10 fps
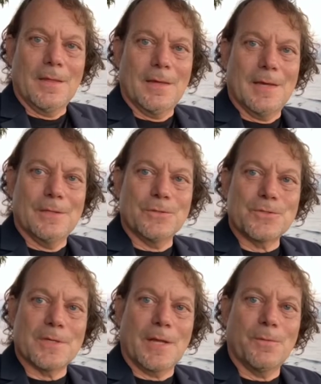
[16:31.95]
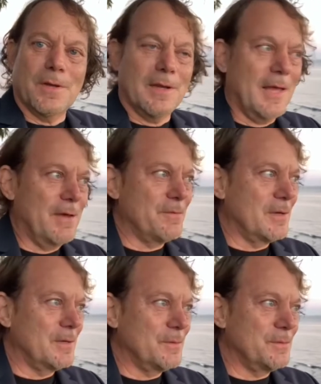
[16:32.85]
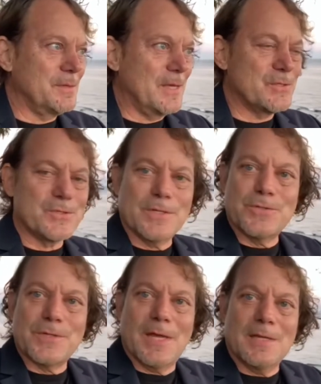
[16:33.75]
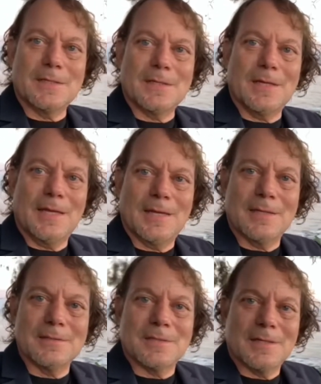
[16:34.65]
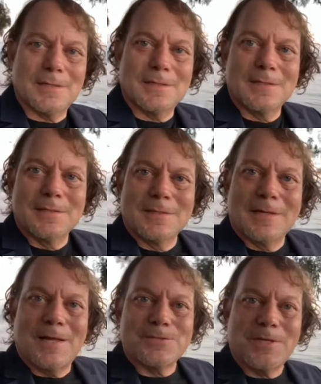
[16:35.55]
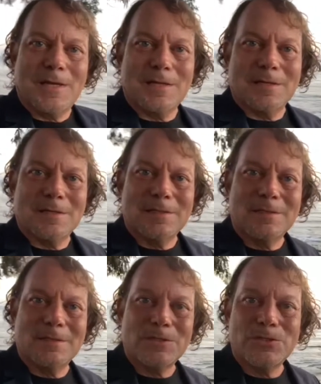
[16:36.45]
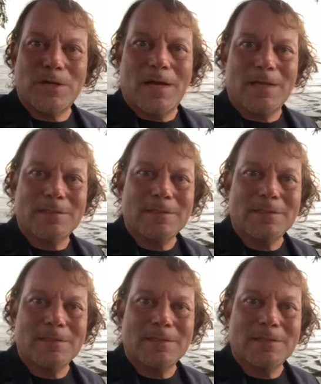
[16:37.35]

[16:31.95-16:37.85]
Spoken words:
Looks like we're going to have a nice sunset, and I'll take a shot.